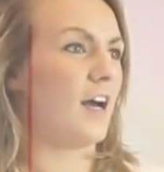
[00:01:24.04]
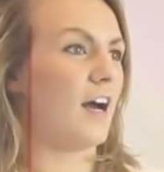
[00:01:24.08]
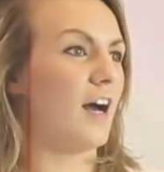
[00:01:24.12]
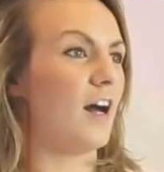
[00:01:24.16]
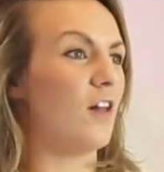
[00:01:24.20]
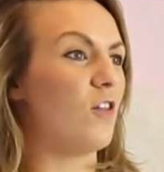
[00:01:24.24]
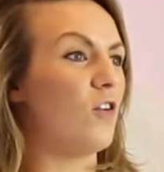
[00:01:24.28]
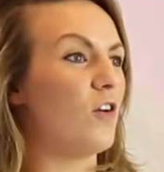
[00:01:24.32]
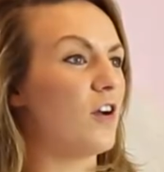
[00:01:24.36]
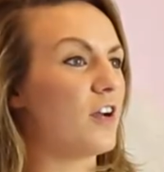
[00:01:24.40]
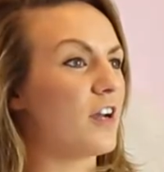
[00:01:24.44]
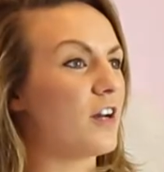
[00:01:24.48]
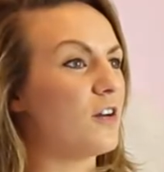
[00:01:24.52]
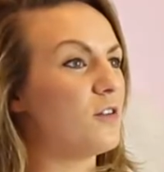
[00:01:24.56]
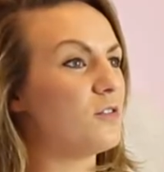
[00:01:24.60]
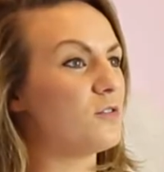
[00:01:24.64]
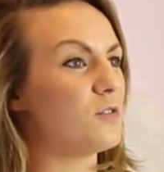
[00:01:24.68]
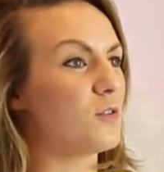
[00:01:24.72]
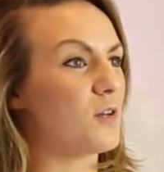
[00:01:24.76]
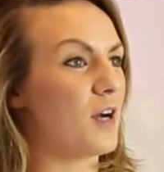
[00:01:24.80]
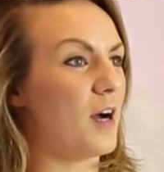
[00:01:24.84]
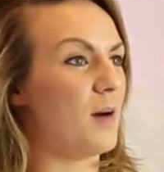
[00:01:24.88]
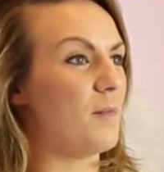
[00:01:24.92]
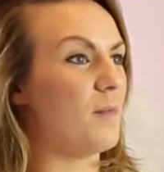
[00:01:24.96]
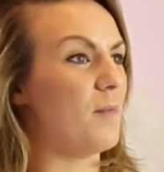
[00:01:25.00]
A lot of girls
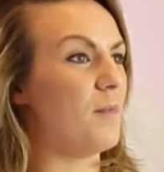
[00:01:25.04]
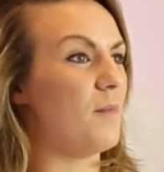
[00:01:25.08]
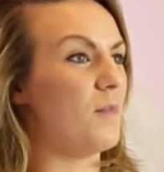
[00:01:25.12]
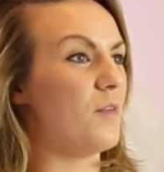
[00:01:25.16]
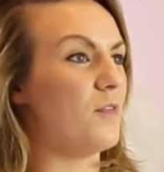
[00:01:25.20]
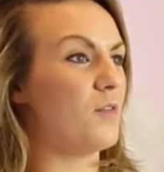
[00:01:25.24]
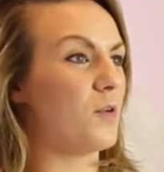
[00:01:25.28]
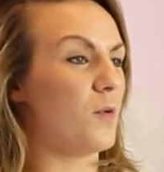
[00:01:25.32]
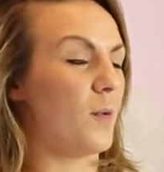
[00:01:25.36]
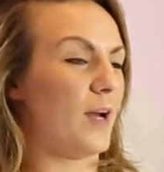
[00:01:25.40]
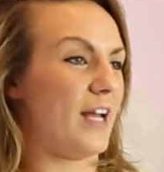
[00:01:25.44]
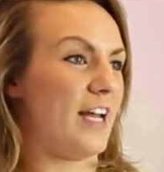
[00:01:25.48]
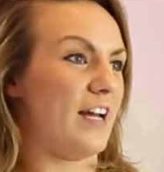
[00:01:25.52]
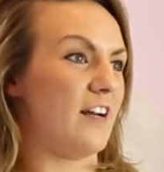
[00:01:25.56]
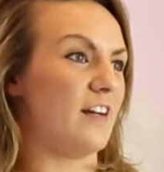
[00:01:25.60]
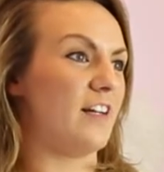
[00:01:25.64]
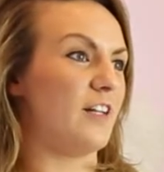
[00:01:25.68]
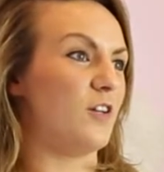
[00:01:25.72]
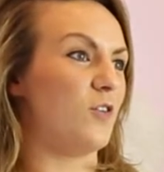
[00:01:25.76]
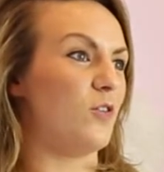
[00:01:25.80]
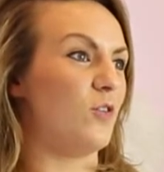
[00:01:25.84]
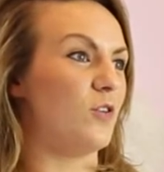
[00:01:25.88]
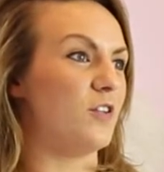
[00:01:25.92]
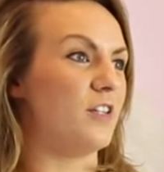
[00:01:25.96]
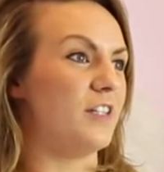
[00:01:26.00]
will come quite
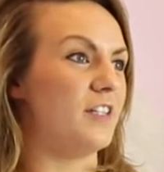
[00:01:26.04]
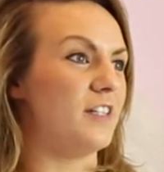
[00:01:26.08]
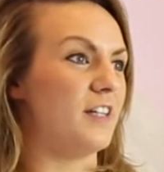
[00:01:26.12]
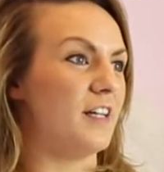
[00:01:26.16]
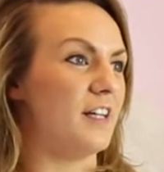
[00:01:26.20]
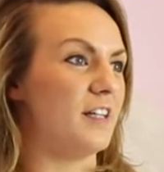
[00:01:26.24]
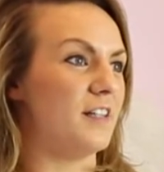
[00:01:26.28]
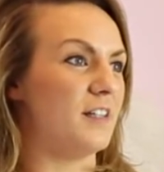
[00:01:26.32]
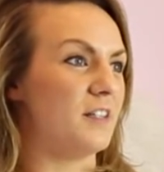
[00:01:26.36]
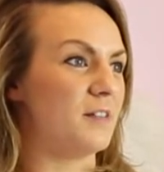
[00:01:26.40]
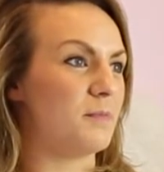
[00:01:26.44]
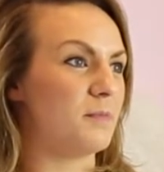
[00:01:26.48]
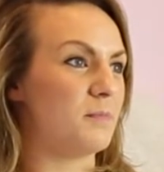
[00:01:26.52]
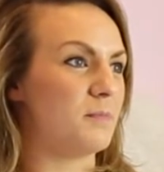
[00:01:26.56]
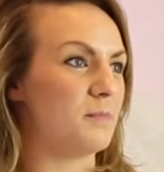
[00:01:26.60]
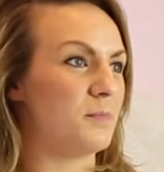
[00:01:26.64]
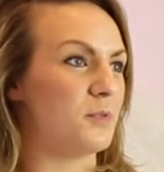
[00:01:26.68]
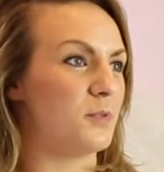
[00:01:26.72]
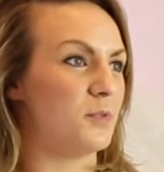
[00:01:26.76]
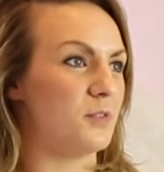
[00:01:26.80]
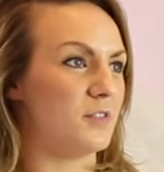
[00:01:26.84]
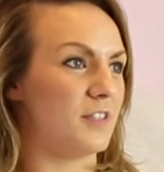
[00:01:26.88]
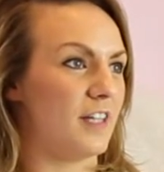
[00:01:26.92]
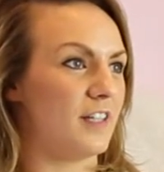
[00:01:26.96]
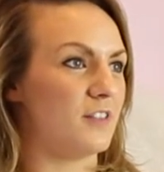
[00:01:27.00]
early on in the
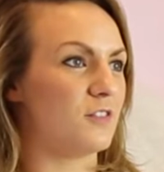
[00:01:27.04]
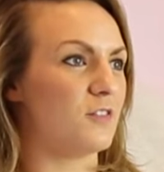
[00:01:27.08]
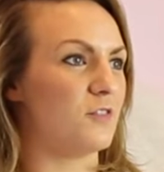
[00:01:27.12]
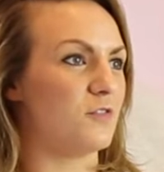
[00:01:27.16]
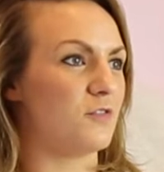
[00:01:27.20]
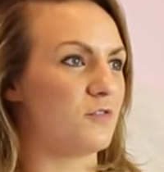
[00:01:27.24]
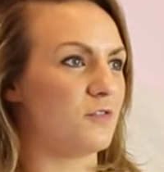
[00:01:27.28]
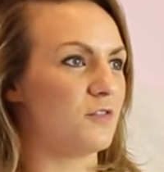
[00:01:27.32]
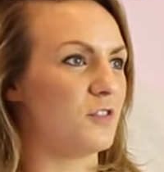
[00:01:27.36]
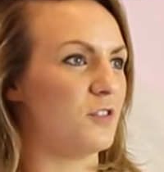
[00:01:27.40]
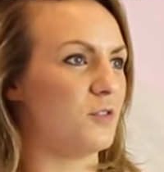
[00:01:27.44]
process of,